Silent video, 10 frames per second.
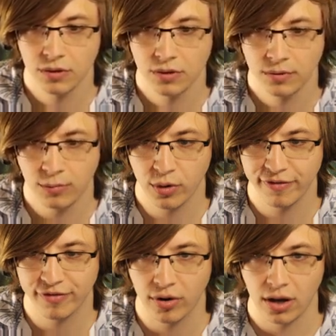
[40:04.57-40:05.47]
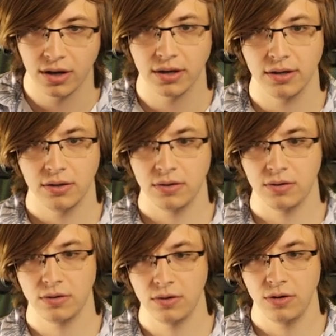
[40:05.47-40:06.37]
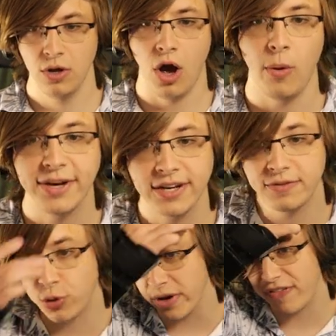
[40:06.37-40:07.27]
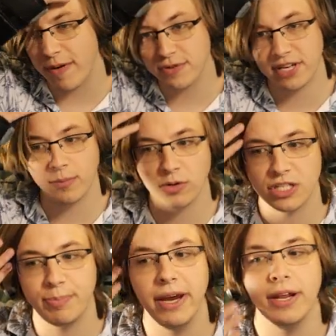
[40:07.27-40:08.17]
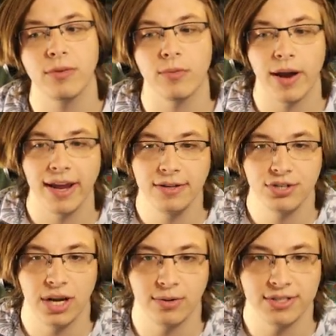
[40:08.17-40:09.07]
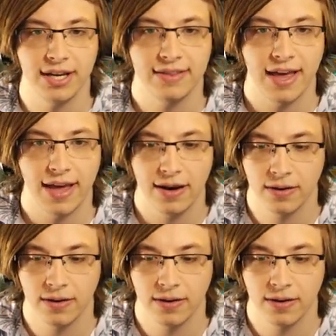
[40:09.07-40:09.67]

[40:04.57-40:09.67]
More frog. Oh, we could 25% more speed and range. Yeah, we'll take that.